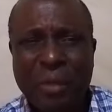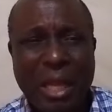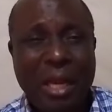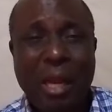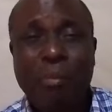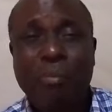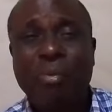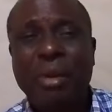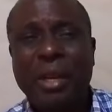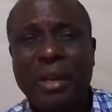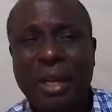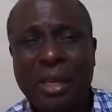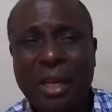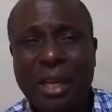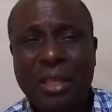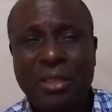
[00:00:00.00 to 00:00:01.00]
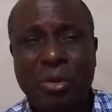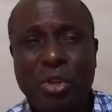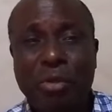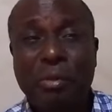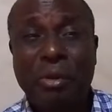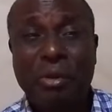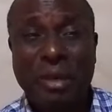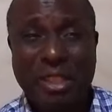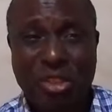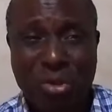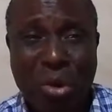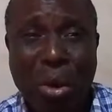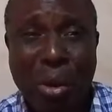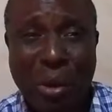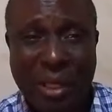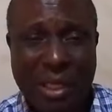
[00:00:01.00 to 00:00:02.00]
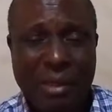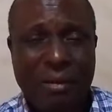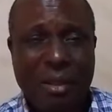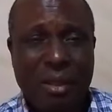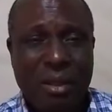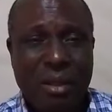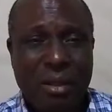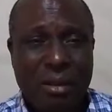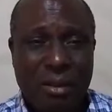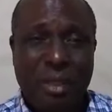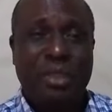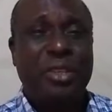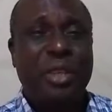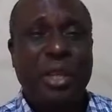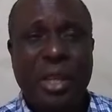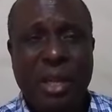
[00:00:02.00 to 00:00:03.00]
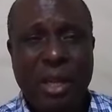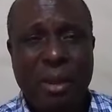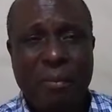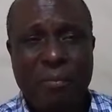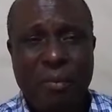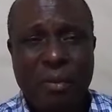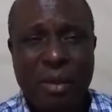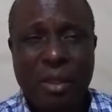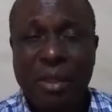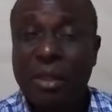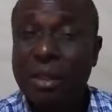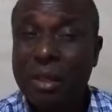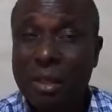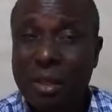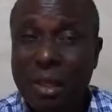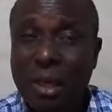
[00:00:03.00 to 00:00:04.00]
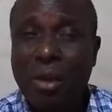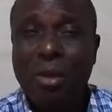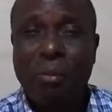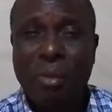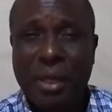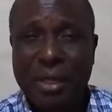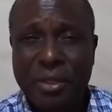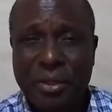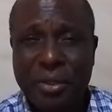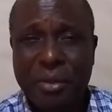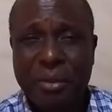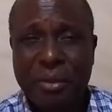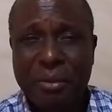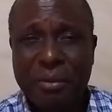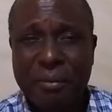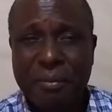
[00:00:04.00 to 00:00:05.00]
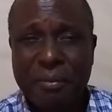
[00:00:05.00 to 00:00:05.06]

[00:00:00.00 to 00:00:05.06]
And I pray that that's going to be restored this year. The Lord bless you.